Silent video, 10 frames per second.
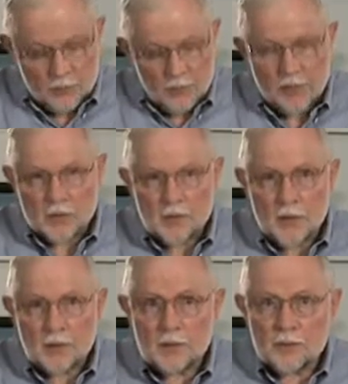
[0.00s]
without
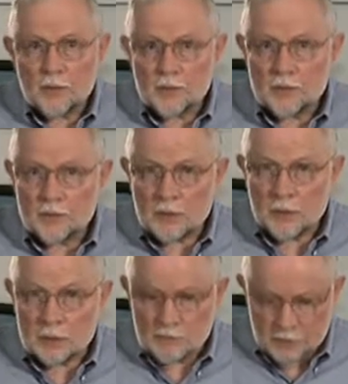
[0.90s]
buying the expensive
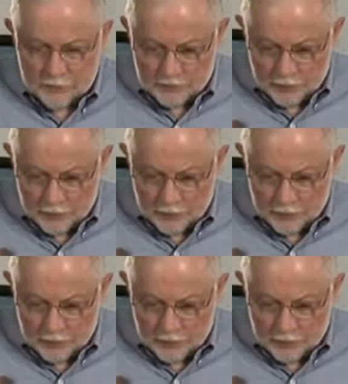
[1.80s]
cage,